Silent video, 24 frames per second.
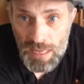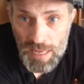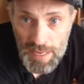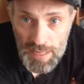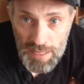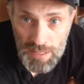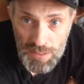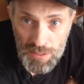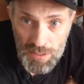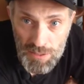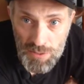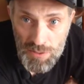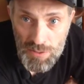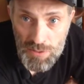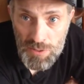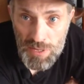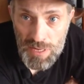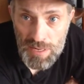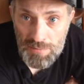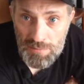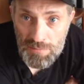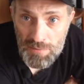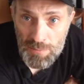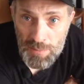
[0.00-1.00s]
and new
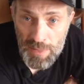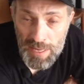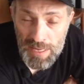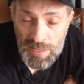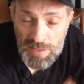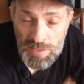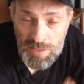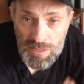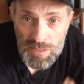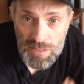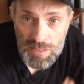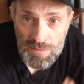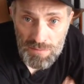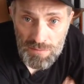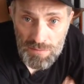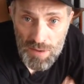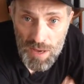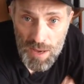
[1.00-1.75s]
information